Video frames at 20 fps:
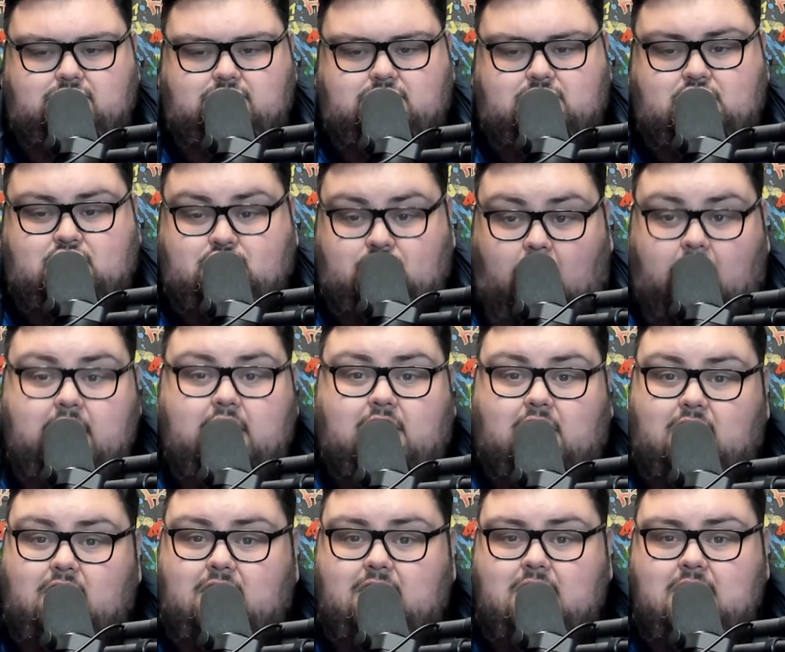
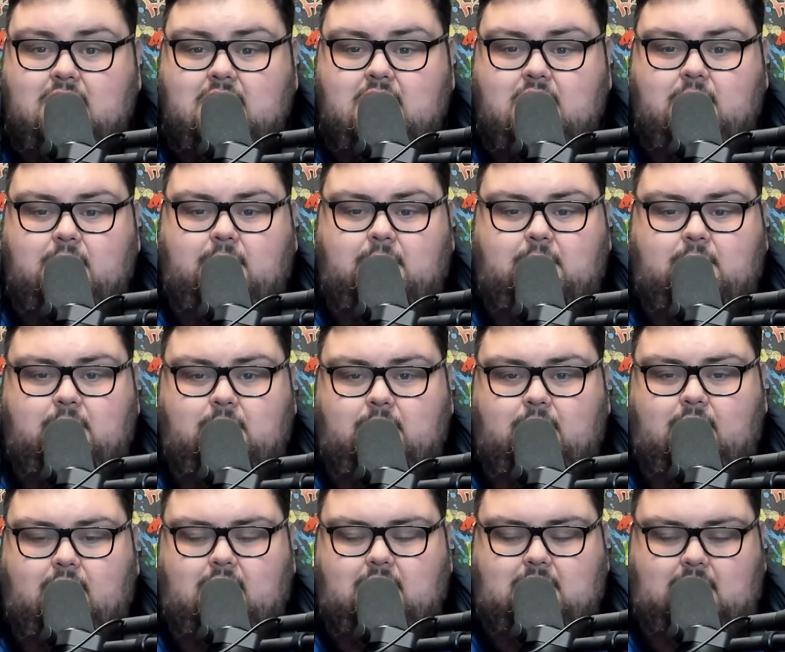striker
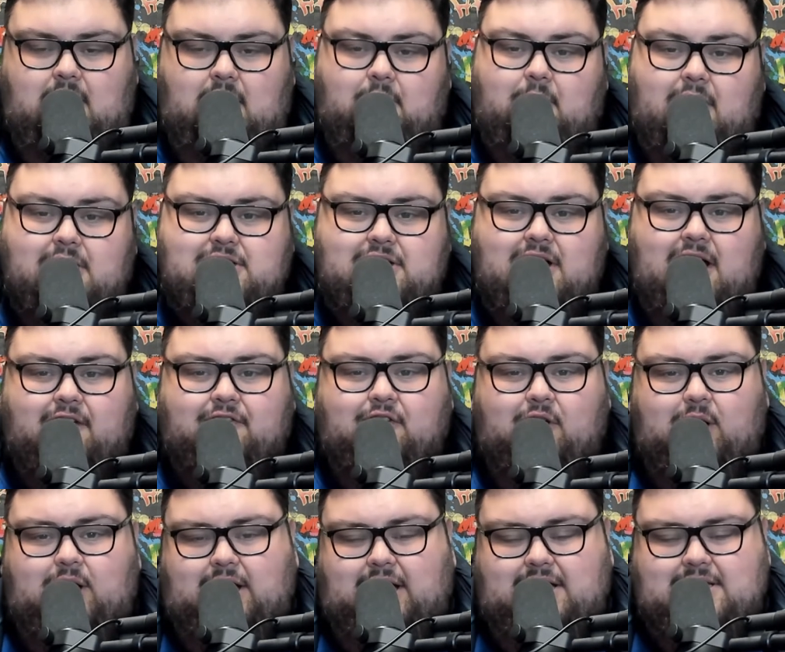who, watching that
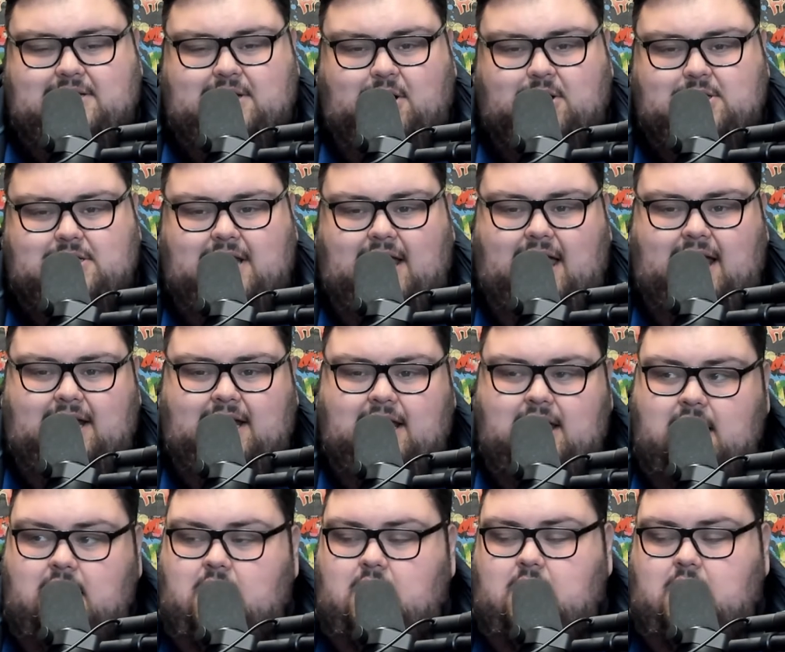fight against Herzlán,